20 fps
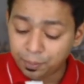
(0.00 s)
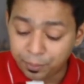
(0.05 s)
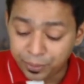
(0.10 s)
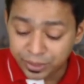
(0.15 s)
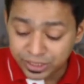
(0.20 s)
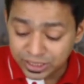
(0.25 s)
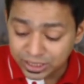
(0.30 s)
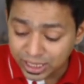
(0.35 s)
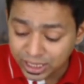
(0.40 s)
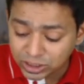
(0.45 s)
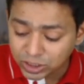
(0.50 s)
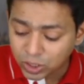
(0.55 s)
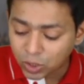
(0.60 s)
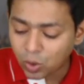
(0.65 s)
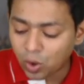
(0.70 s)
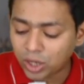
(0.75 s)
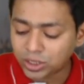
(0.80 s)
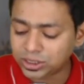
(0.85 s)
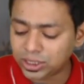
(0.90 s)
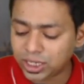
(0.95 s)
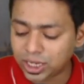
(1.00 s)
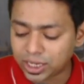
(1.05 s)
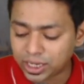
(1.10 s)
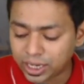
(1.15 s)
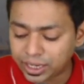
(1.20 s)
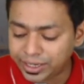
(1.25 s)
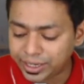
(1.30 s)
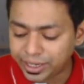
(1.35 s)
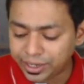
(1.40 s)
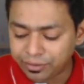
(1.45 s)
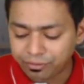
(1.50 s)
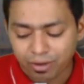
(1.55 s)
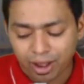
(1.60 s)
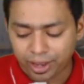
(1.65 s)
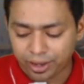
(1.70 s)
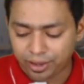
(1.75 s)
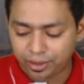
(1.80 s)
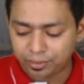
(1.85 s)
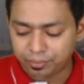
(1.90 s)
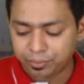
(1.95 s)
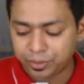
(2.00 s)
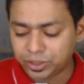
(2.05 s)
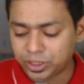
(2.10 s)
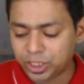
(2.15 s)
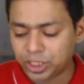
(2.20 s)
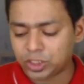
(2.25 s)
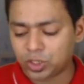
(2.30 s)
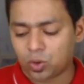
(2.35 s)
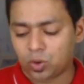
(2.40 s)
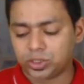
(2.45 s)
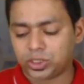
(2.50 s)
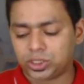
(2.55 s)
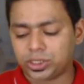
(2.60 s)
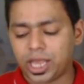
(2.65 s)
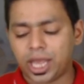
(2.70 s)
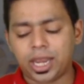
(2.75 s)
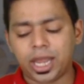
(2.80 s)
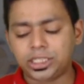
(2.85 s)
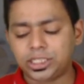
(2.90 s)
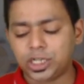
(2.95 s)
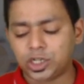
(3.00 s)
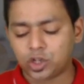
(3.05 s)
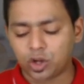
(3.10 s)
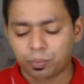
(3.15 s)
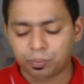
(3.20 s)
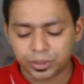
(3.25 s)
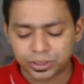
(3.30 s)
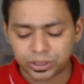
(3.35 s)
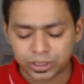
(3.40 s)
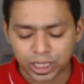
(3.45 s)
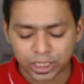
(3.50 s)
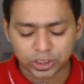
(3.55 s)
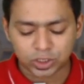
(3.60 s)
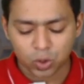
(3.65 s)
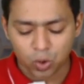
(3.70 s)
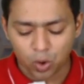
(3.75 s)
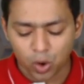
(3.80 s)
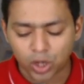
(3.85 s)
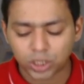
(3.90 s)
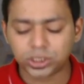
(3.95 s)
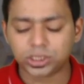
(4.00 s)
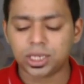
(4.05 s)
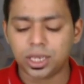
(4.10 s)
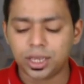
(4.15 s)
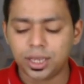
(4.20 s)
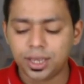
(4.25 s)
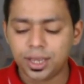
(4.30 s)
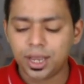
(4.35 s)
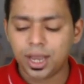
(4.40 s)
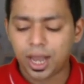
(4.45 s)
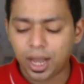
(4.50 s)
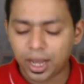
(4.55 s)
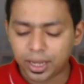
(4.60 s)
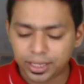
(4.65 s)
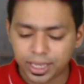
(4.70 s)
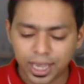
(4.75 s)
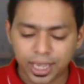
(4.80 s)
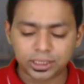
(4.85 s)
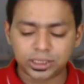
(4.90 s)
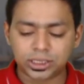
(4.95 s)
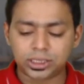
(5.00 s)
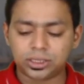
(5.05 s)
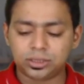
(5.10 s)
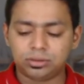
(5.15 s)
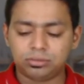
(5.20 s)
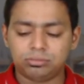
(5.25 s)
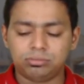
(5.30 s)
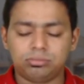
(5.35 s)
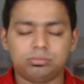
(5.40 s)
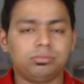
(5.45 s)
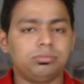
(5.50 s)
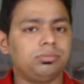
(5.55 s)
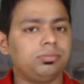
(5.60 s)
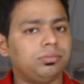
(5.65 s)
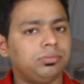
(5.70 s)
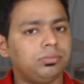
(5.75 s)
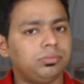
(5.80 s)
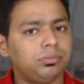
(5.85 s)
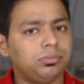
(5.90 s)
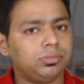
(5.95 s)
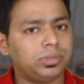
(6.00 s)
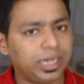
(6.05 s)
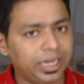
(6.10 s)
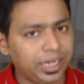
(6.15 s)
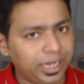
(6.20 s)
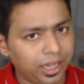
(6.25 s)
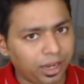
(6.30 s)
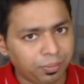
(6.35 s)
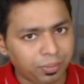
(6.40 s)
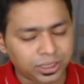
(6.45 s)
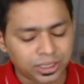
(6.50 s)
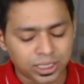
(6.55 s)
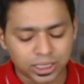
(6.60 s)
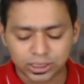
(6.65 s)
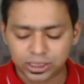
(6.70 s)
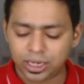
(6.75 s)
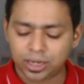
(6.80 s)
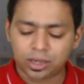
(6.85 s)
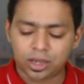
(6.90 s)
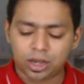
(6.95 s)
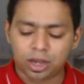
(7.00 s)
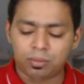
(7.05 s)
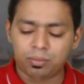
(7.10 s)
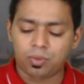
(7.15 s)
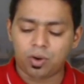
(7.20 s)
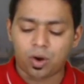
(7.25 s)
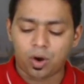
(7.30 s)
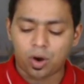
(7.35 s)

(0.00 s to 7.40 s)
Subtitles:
Business loss in a country Y, business loss. Can I set off business loss against Indian business income,